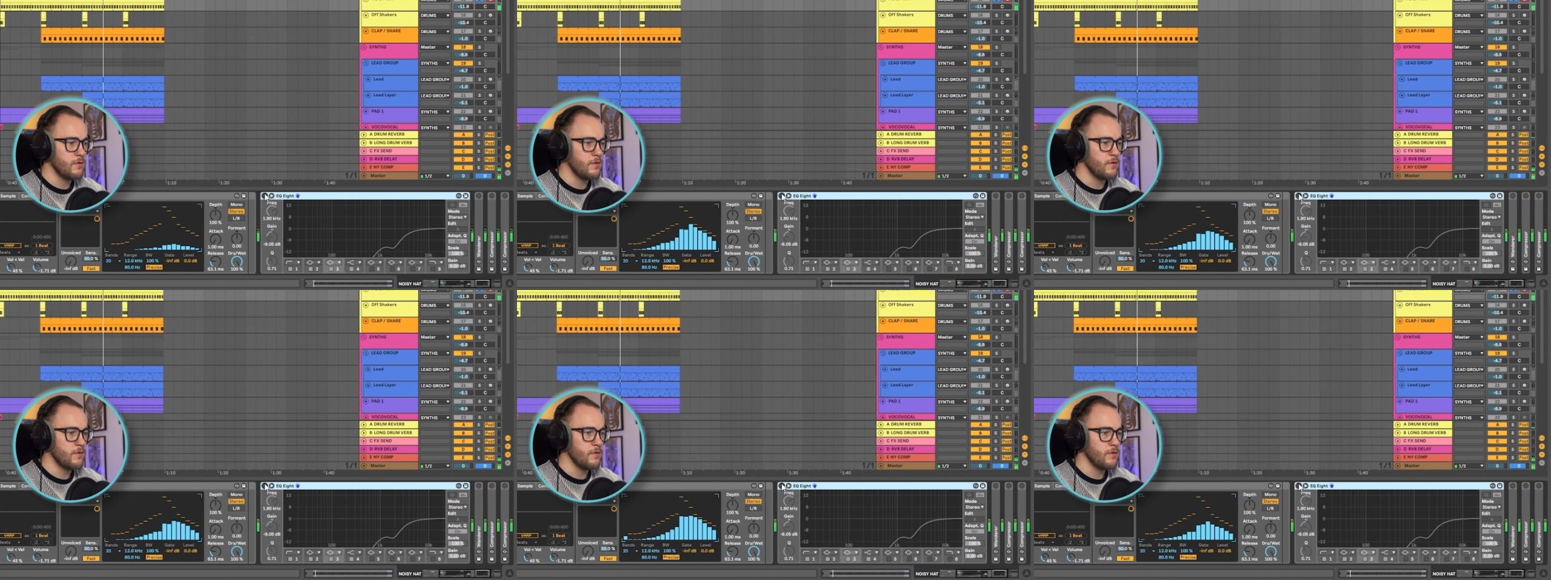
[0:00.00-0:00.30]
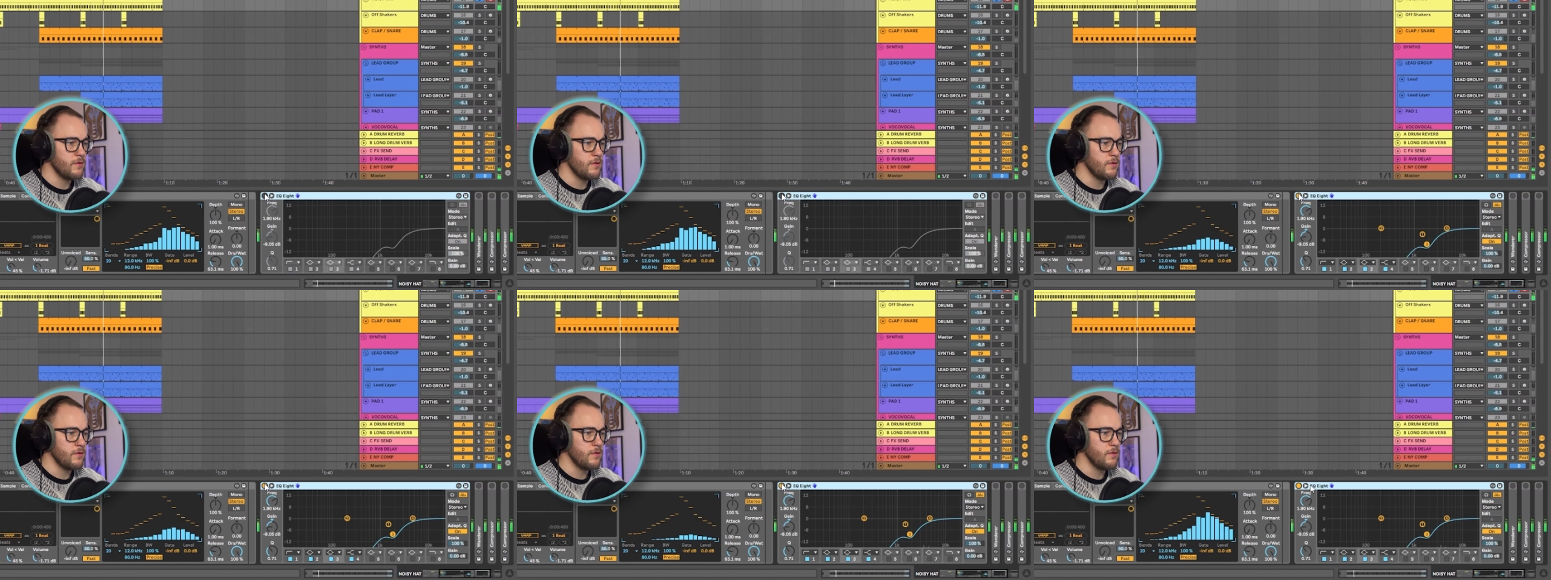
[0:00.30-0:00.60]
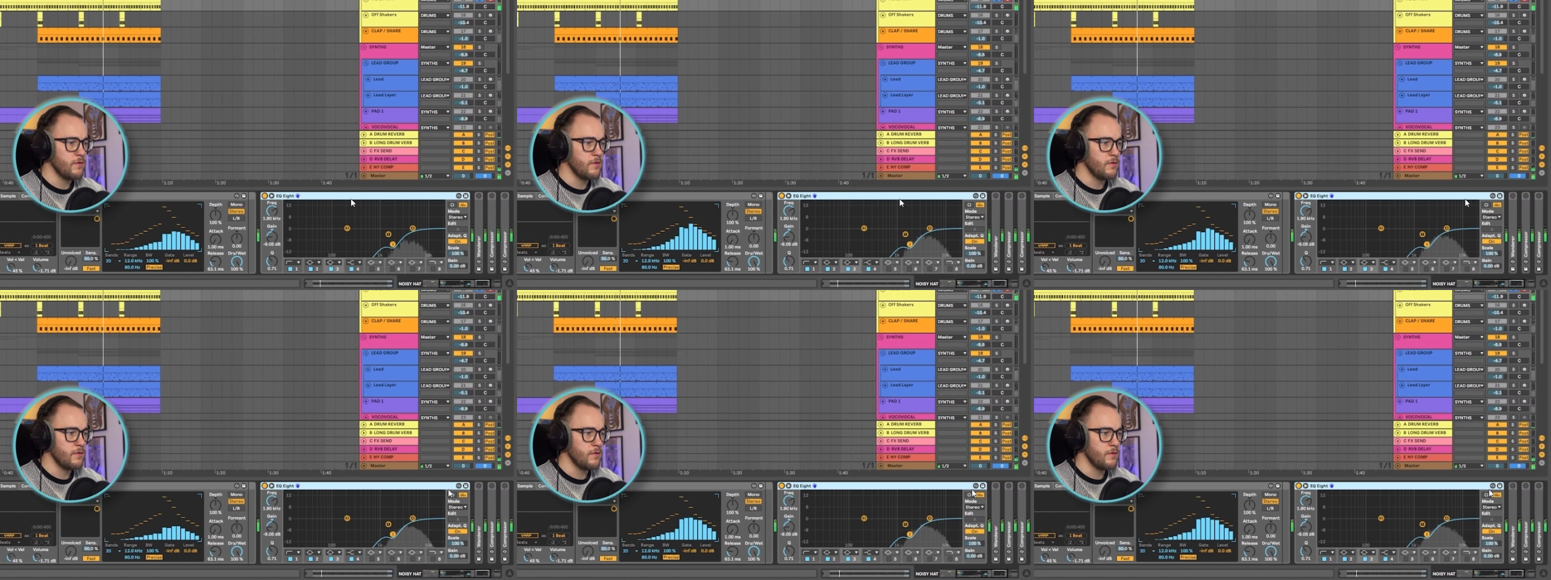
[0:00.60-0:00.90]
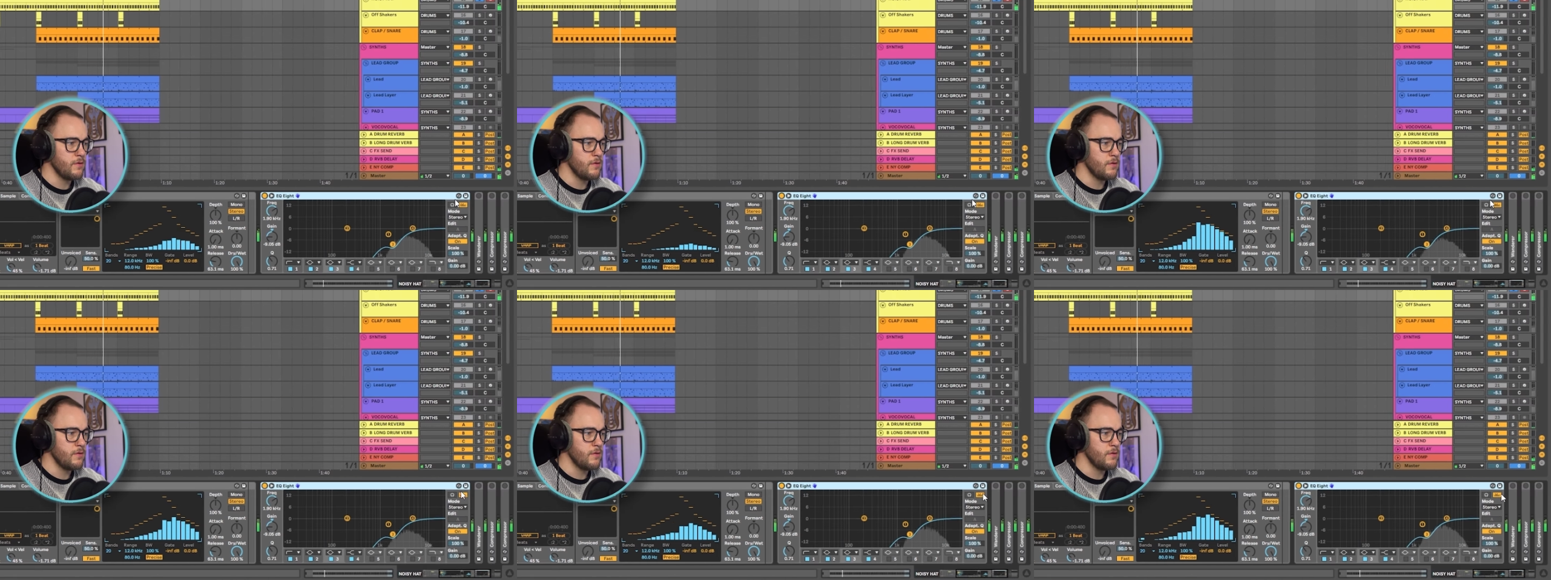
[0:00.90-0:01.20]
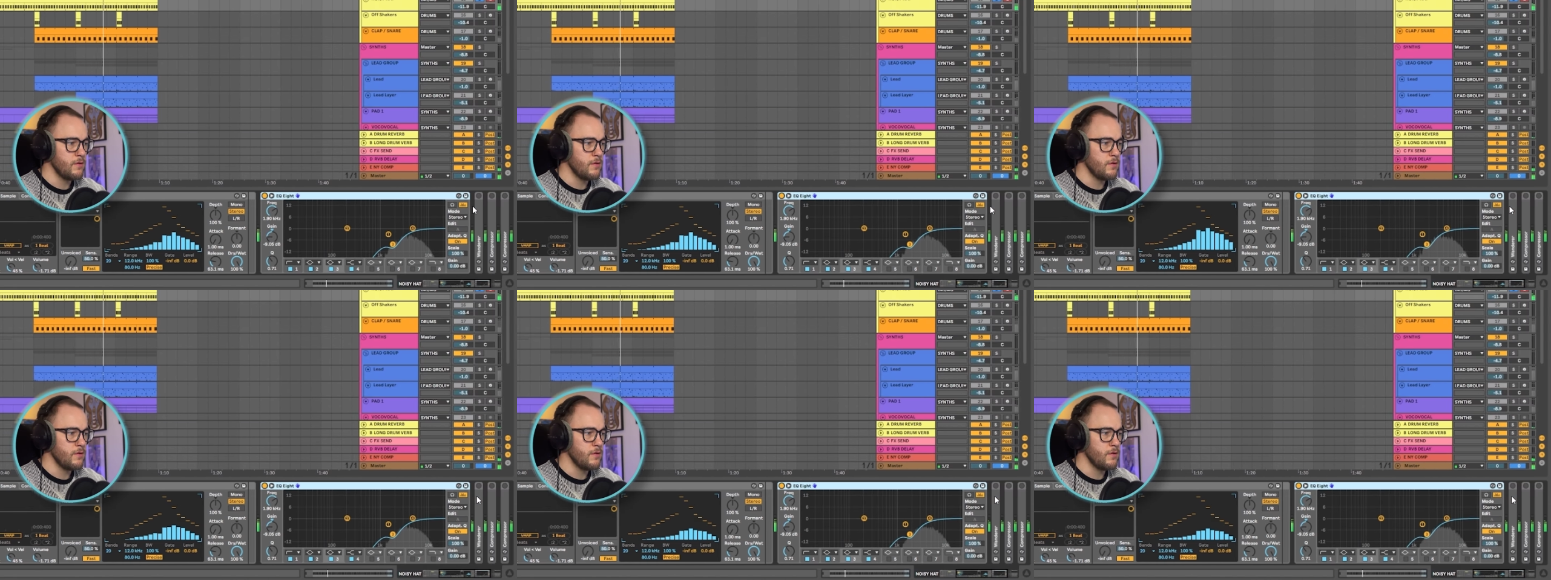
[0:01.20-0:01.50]

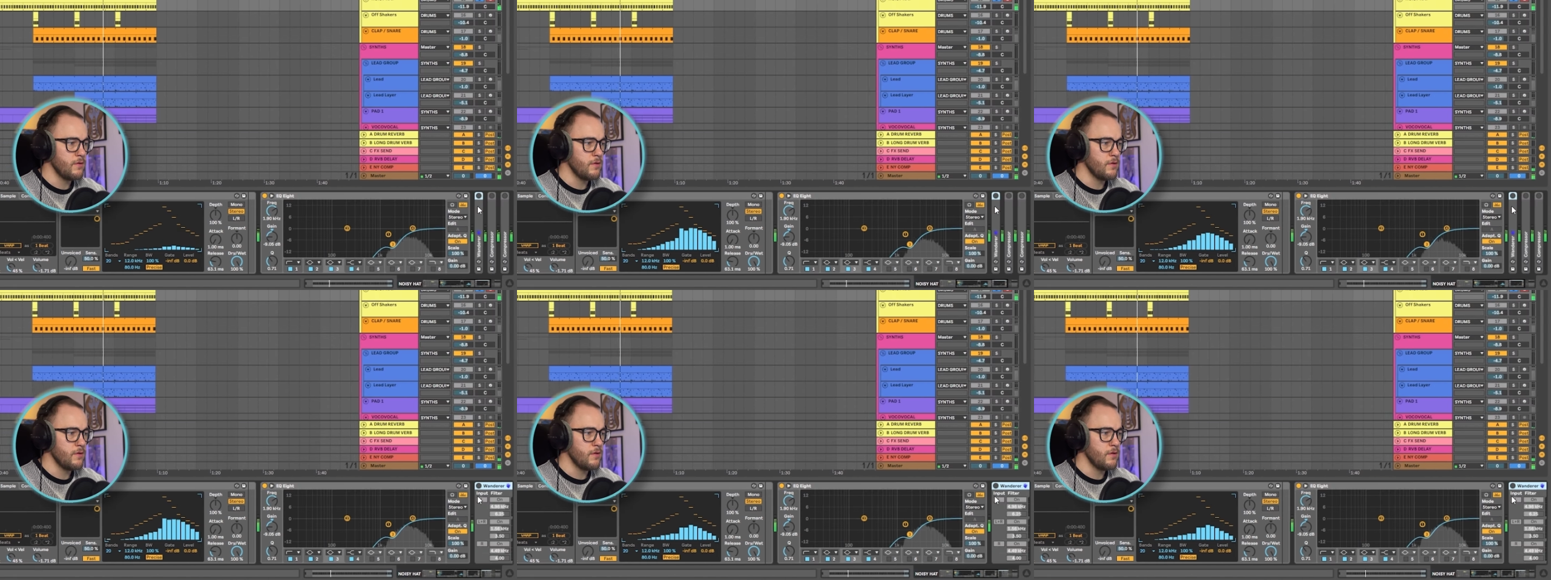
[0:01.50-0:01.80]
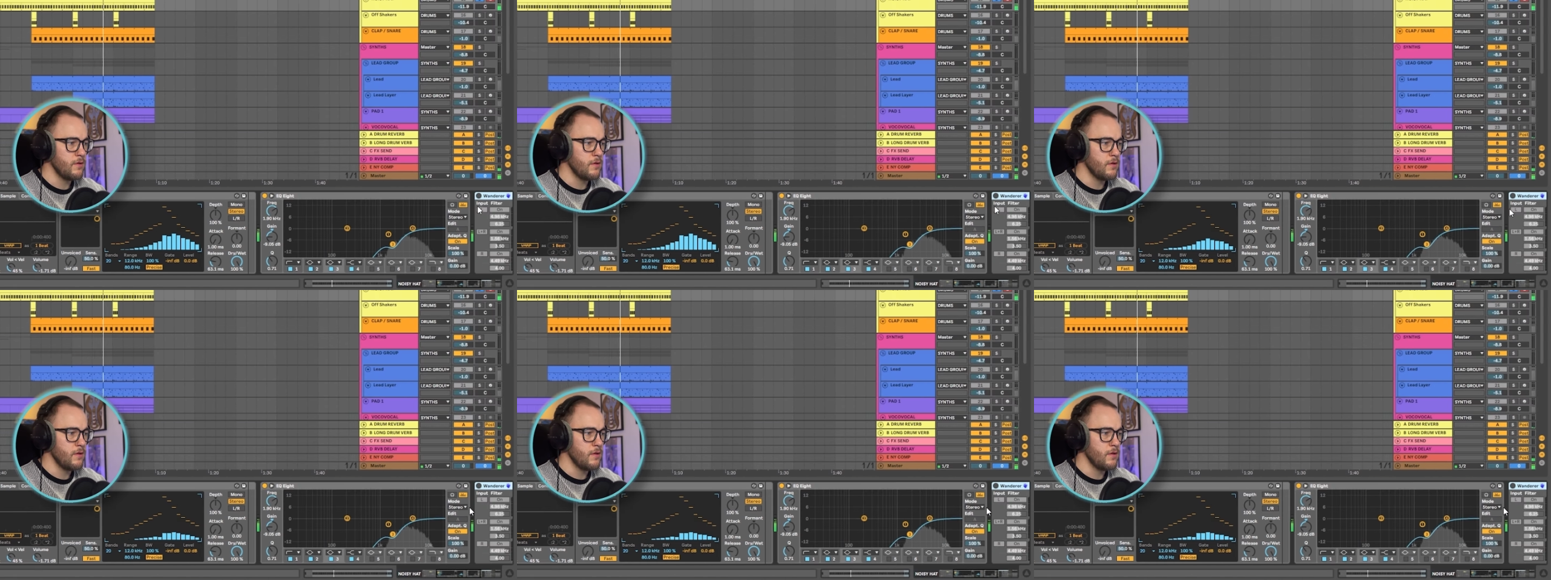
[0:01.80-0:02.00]
[no speech]